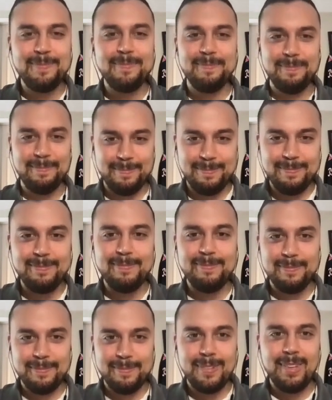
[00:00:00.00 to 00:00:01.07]

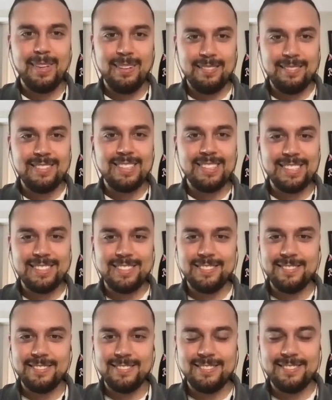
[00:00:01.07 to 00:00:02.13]

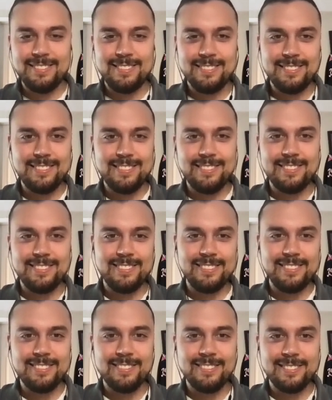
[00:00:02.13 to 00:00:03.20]

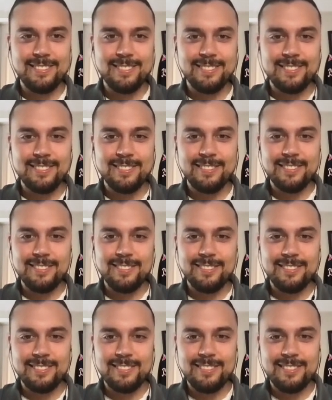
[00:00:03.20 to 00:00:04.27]

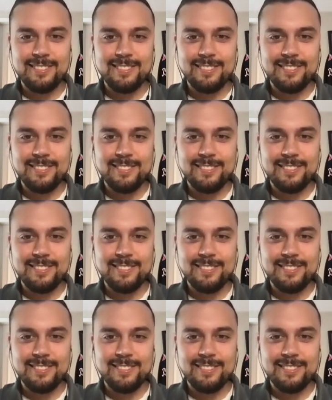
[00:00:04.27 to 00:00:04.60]
This person isn't speaking.